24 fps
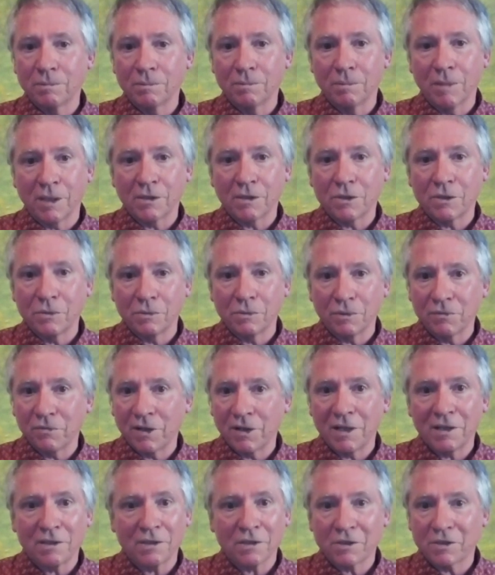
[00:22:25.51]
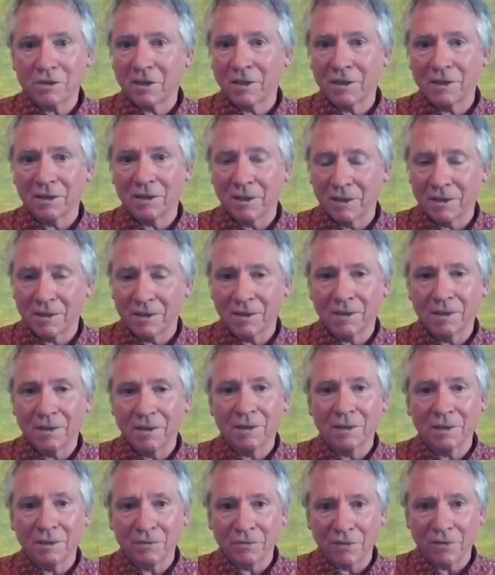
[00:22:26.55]
much to
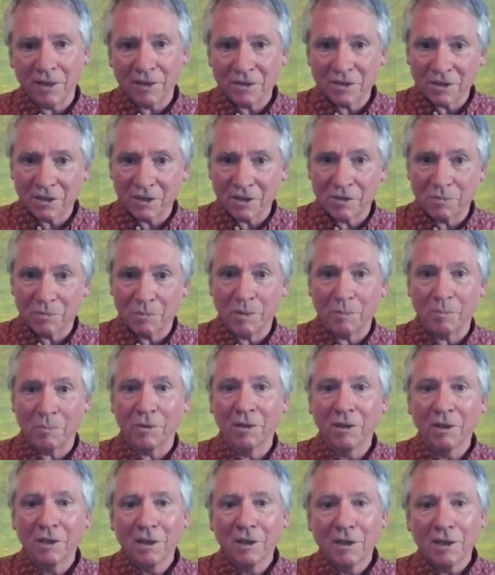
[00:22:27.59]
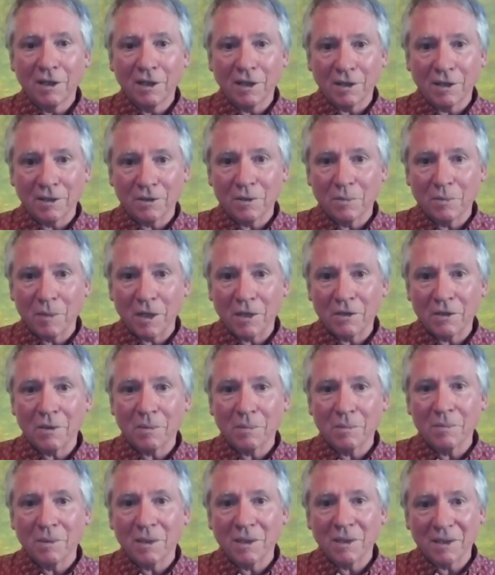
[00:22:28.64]
infantilize people, to make
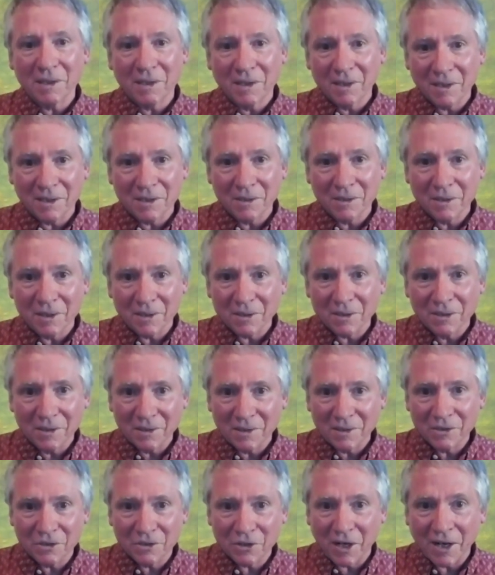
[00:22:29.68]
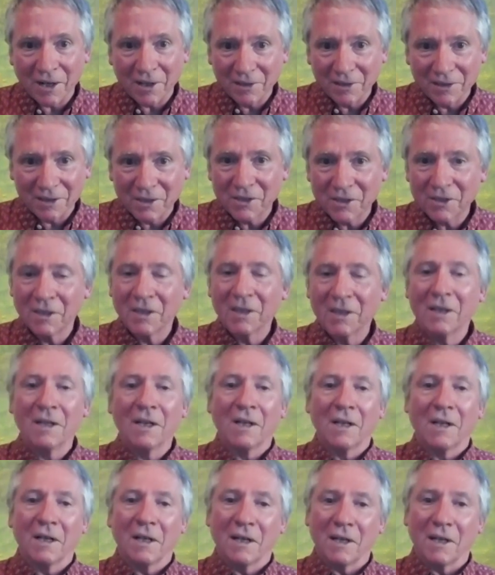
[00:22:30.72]
them childish.
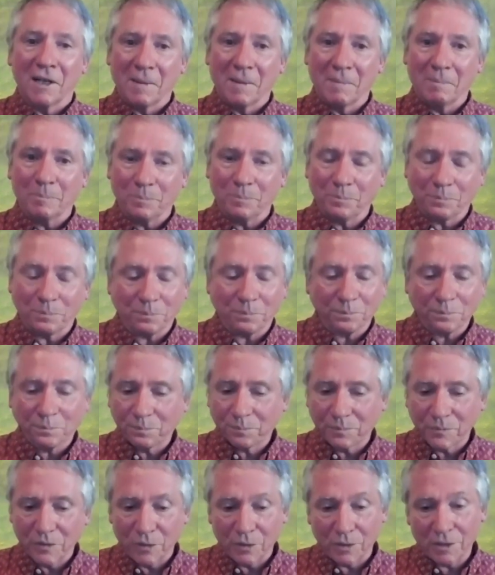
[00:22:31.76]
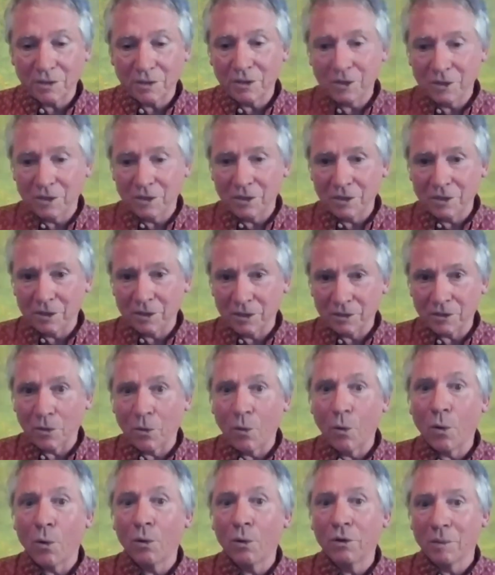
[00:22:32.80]
To
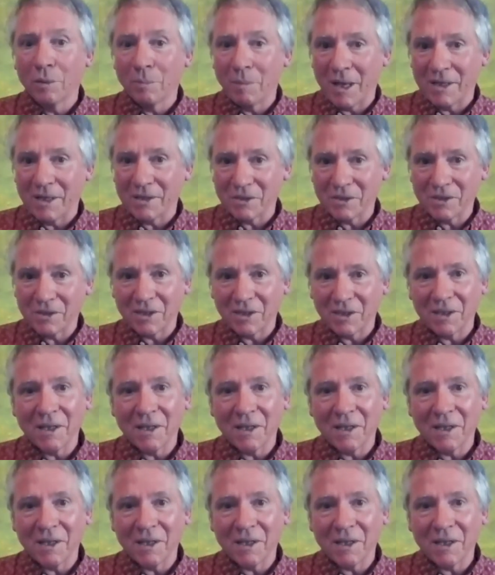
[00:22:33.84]
hold them as